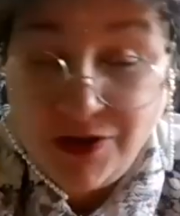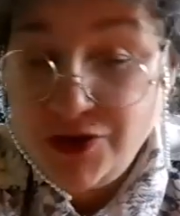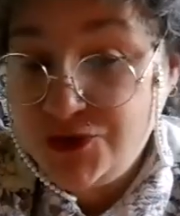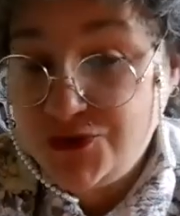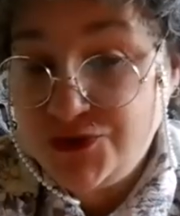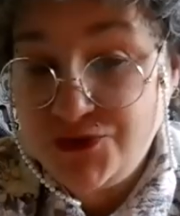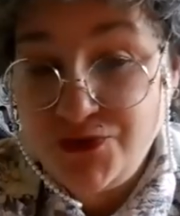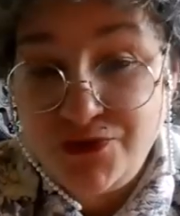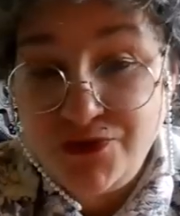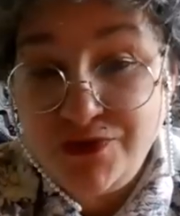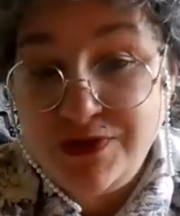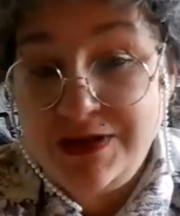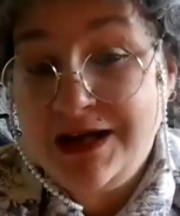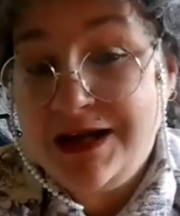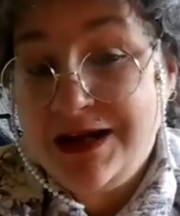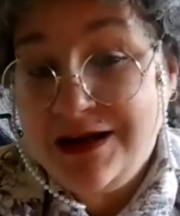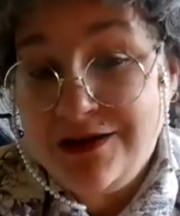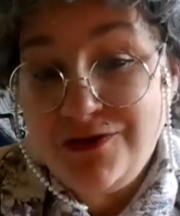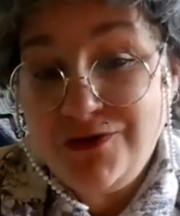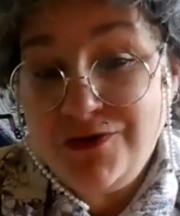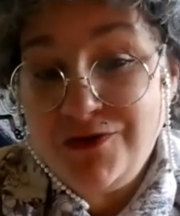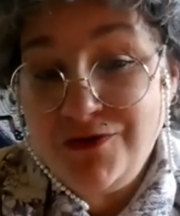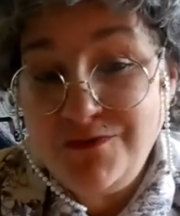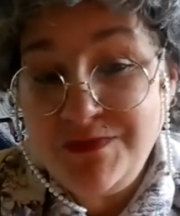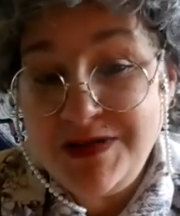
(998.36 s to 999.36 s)
So,
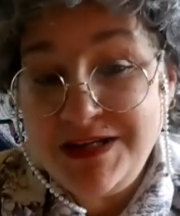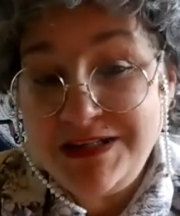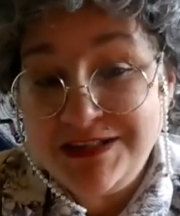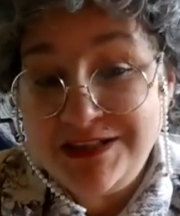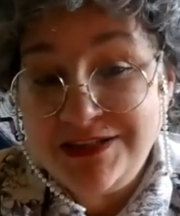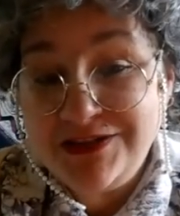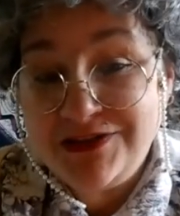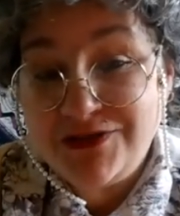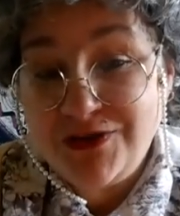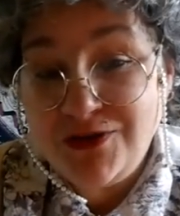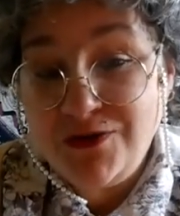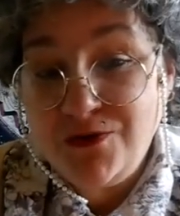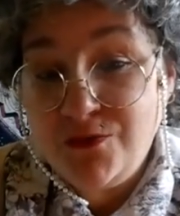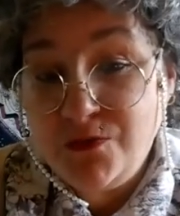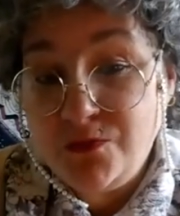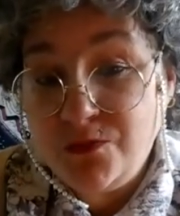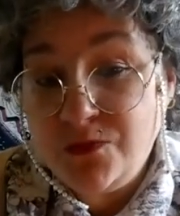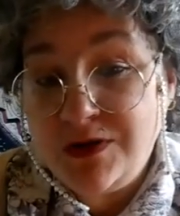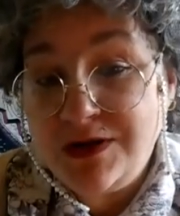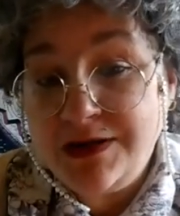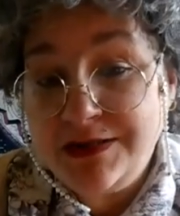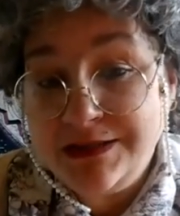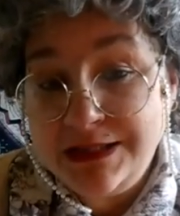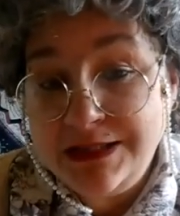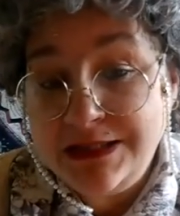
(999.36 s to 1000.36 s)
old Mrs
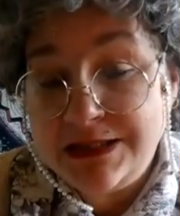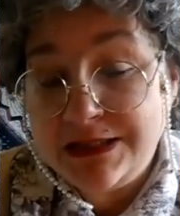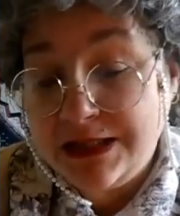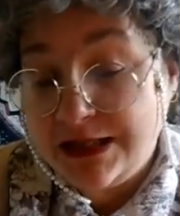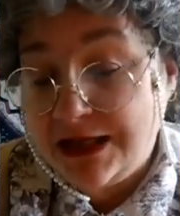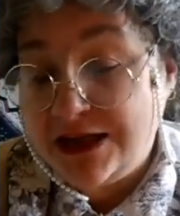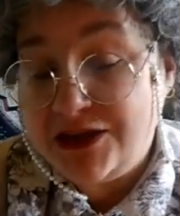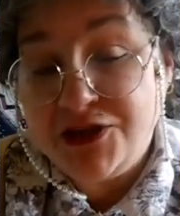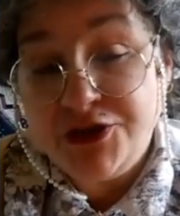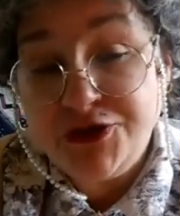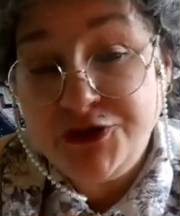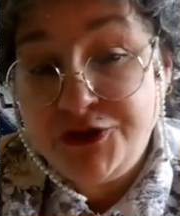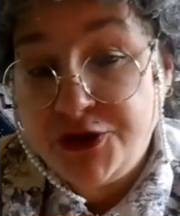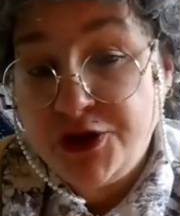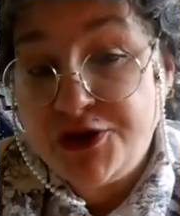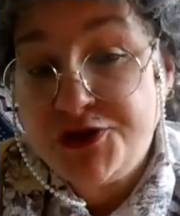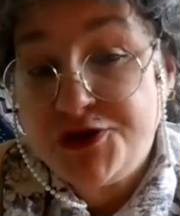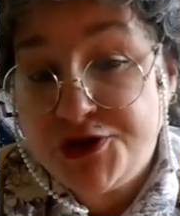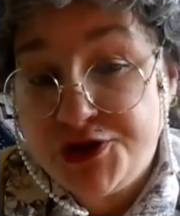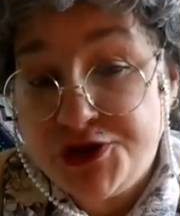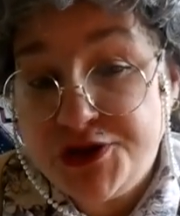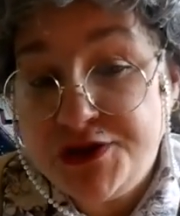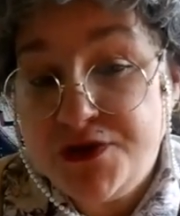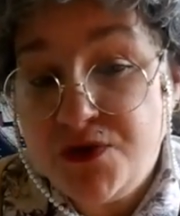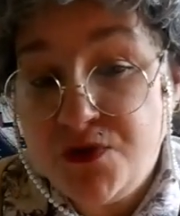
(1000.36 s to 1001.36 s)
Doubtwater needs like an
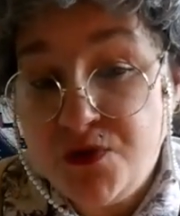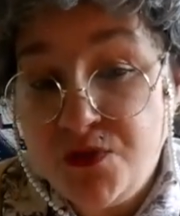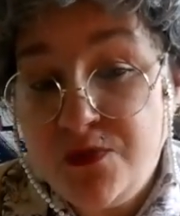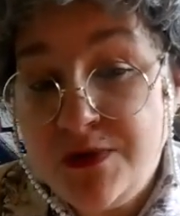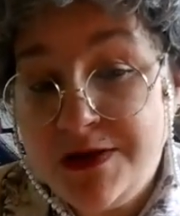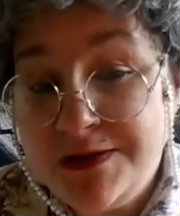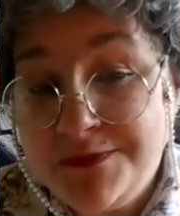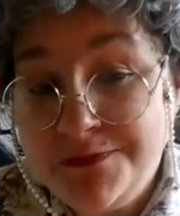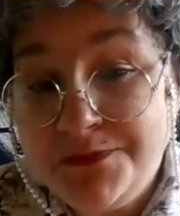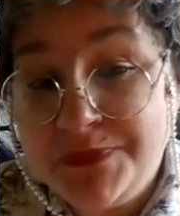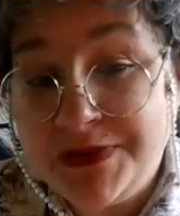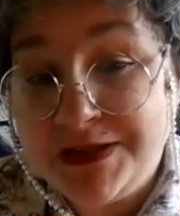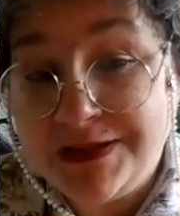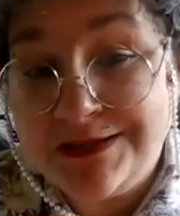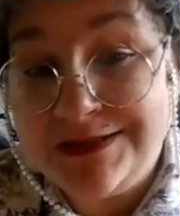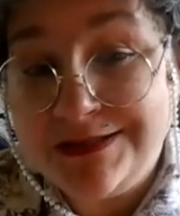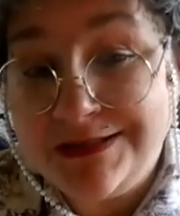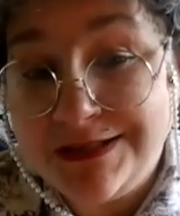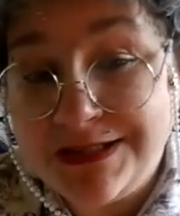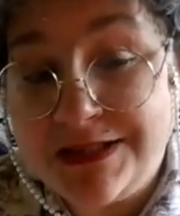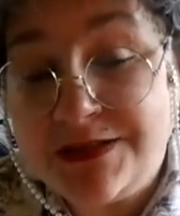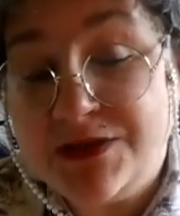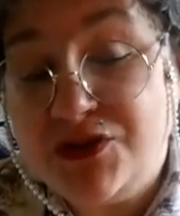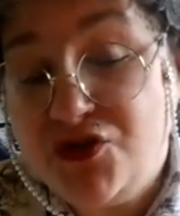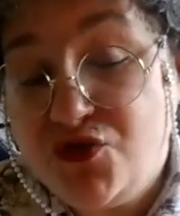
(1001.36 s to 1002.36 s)
industrial one
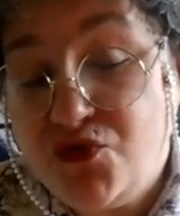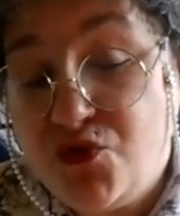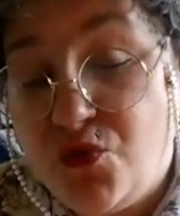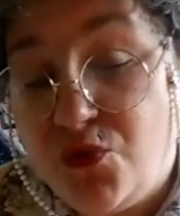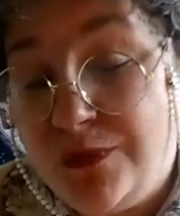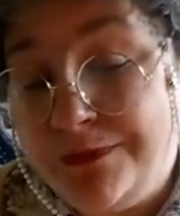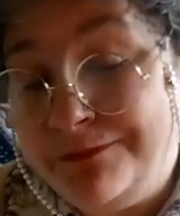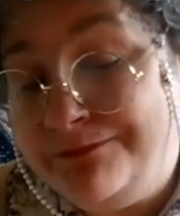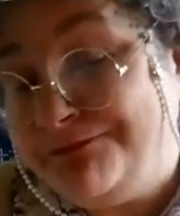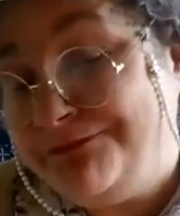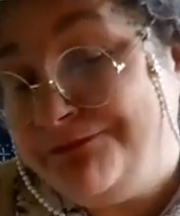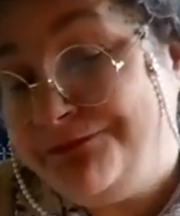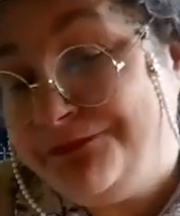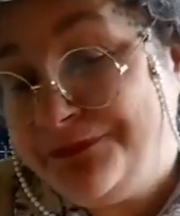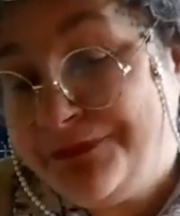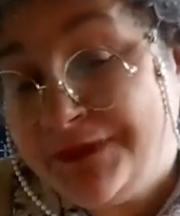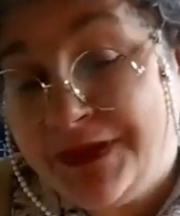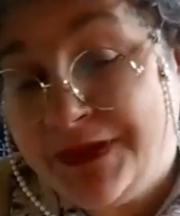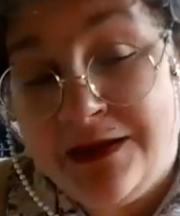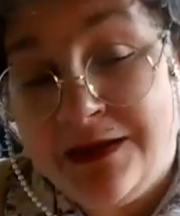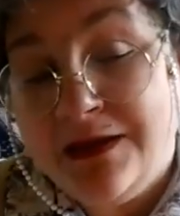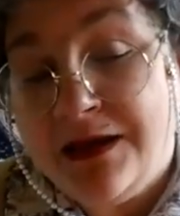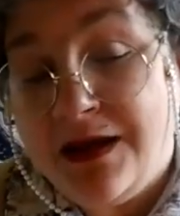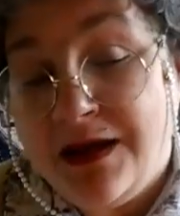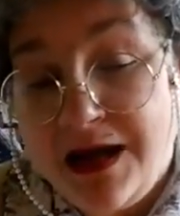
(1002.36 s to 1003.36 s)
because, you know,
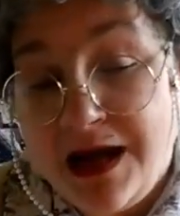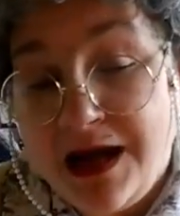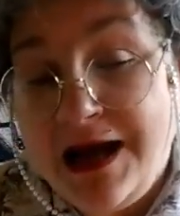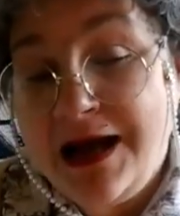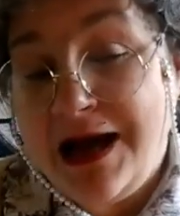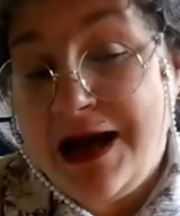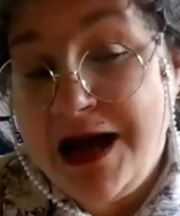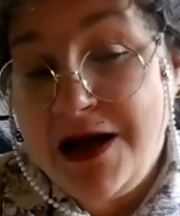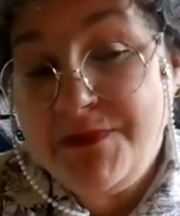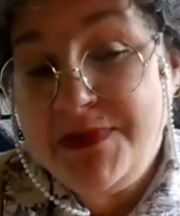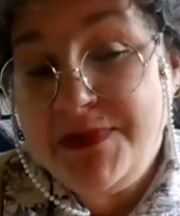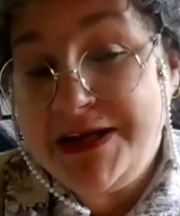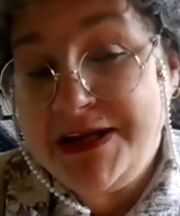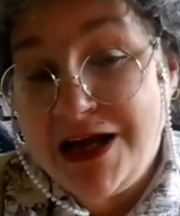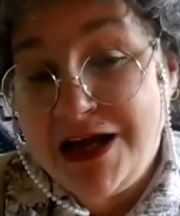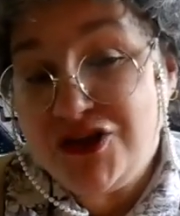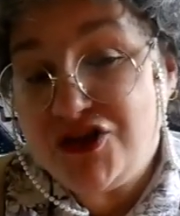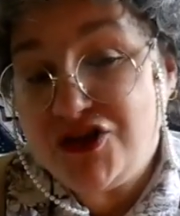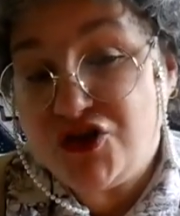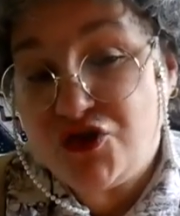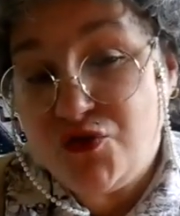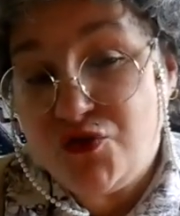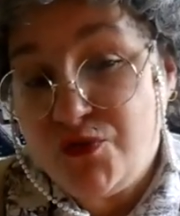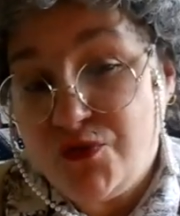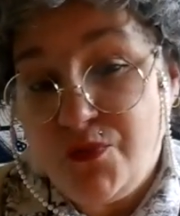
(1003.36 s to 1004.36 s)
I am a
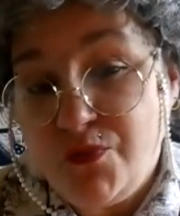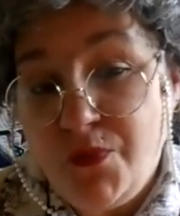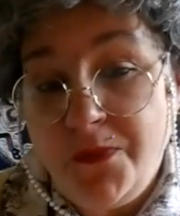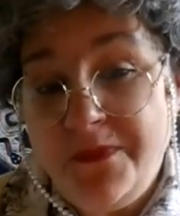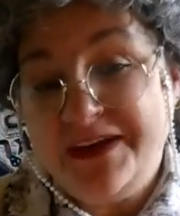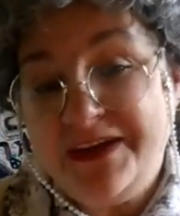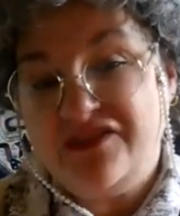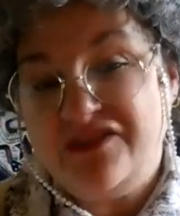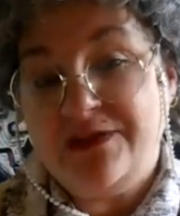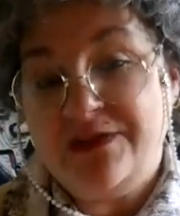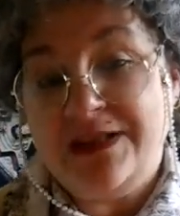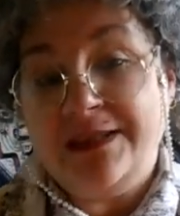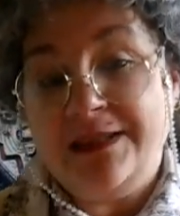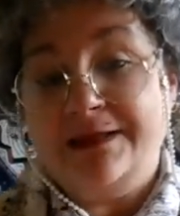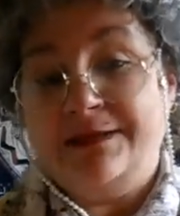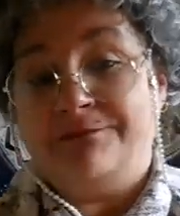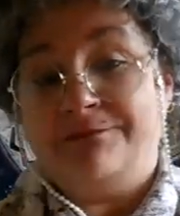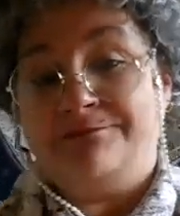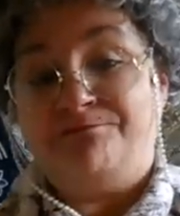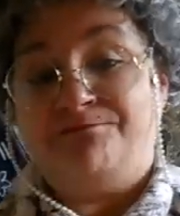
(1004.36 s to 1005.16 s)
natural woman, really.